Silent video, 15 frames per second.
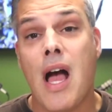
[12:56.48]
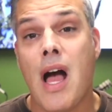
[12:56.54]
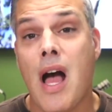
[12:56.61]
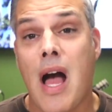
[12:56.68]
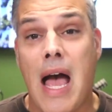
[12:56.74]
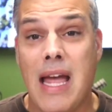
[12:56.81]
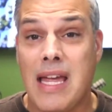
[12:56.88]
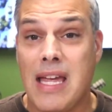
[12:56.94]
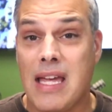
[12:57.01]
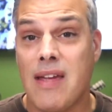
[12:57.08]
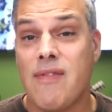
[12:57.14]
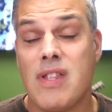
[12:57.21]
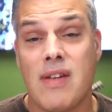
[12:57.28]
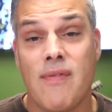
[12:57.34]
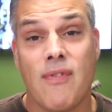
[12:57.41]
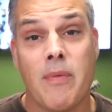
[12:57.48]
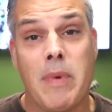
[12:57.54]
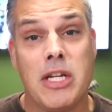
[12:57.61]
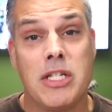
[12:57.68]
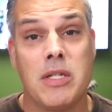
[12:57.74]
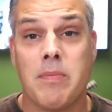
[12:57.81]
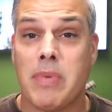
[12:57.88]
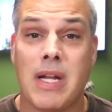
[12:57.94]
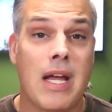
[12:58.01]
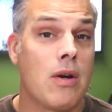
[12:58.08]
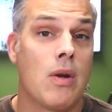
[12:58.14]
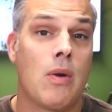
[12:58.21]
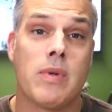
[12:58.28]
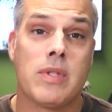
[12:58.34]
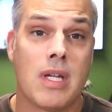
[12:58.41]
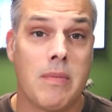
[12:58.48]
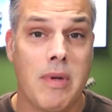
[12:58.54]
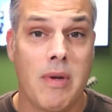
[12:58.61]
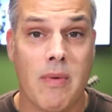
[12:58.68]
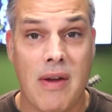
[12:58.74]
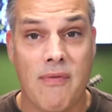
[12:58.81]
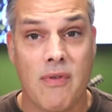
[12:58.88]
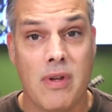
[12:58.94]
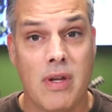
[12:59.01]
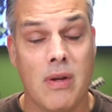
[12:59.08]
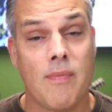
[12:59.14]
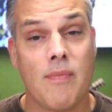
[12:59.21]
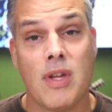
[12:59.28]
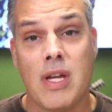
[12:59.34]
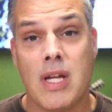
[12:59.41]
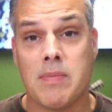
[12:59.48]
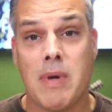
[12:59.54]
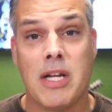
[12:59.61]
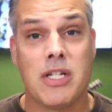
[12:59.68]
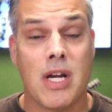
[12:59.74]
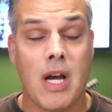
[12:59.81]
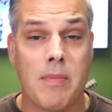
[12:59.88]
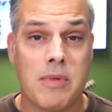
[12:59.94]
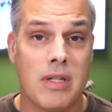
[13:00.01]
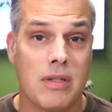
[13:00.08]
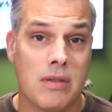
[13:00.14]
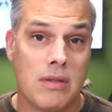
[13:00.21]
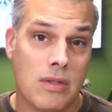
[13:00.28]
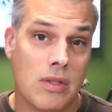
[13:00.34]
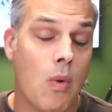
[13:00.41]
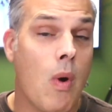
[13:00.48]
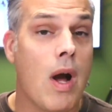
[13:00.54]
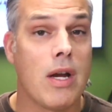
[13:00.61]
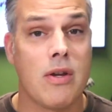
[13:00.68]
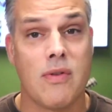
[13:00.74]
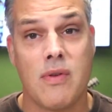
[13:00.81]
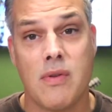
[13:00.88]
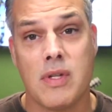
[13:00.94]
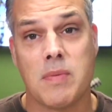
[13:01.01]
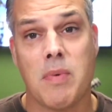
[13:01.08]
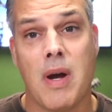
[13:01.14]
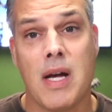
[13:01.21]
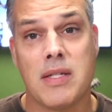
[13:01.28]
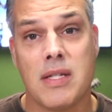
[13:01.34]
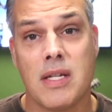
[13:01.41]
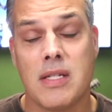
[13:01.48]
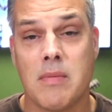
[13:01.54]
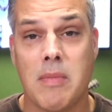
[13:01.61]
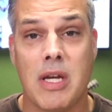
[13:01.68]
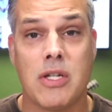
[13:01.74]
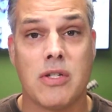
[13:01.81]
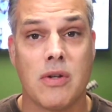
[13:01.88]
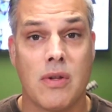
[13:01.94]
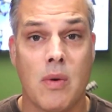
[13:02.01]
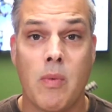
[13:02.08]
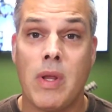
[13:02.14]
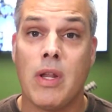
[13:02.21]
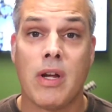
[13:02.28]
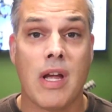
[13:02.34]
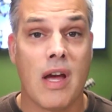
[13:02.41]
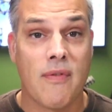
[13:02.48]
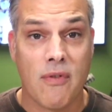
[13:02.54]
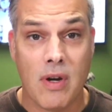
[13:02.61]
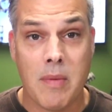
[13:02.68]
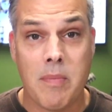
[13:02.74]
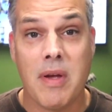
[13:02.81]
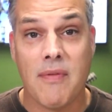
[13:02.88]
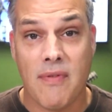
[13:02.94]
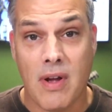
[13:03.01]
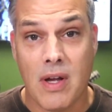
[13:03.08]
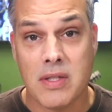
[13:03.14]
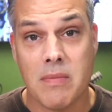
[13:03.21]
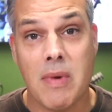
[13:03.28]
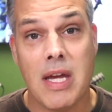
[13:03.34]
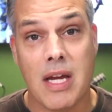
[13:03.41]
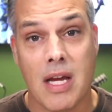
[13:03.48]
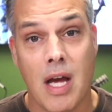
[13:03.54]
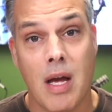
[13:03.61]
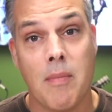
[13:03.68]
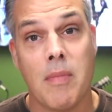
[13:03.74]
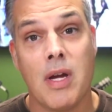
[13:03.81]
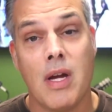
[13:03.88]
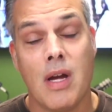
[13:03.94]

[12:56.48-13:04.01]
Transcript: I can give you the information, but I don't know what's going to be right for you. It's my job to walk you through this process and make sure that we look out for any pitfalls that may come.